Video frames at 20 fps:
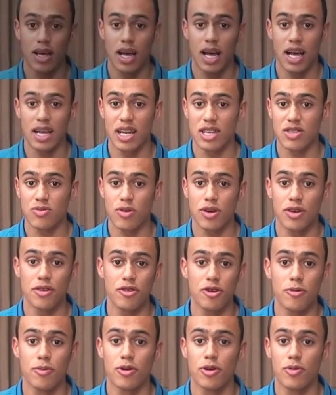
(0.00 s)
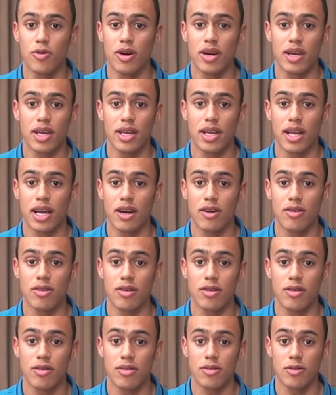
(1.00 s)
And that's why you've got to put the work in now.
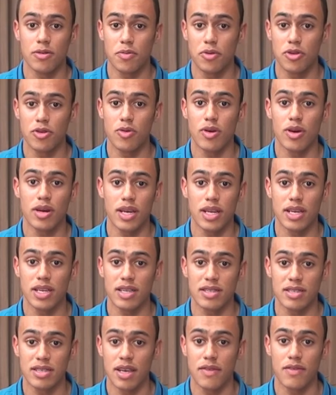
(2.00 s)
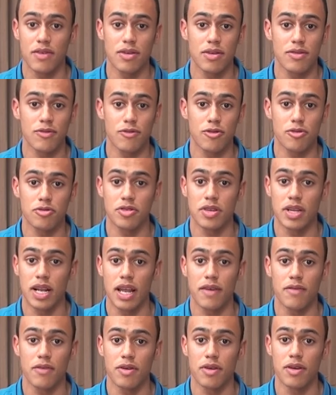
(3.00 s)
Put the work in year 7 through to
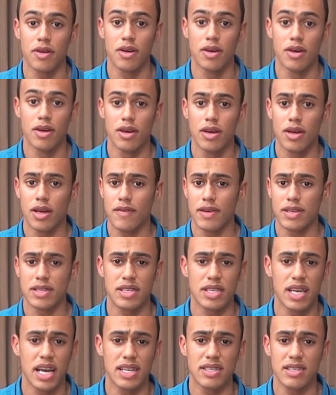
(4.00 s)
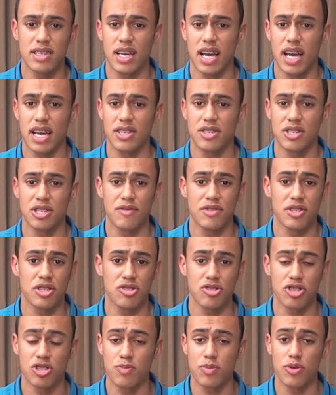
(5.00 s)
11. If it's in your education, if it's in
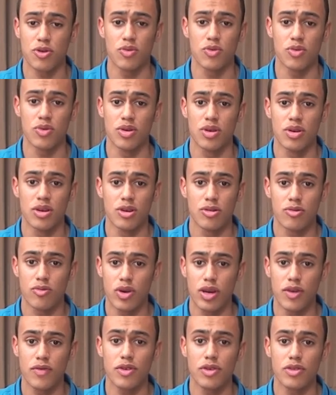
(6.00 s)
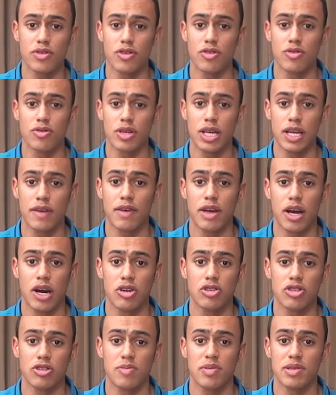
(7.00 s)
your sport, whatever you do, give it
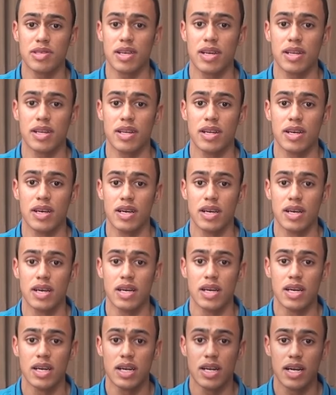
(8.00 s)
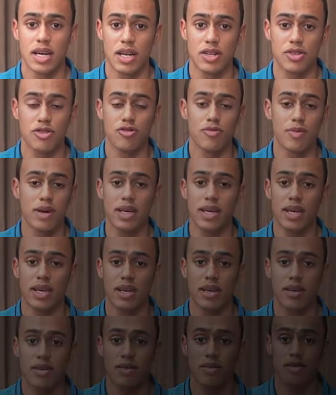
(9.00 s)
100% and you'll make
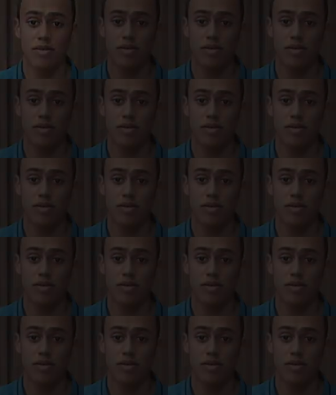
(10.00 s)
it.